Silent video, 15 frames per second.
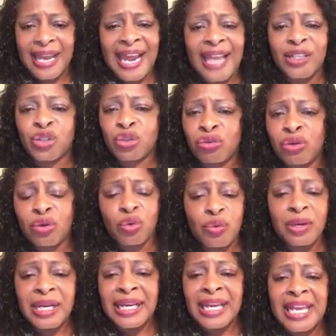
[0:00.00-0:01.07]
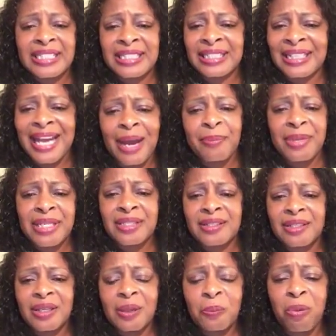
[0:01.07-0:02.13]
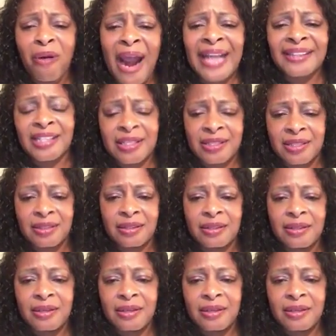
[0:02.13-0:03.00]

a true Islamist practice.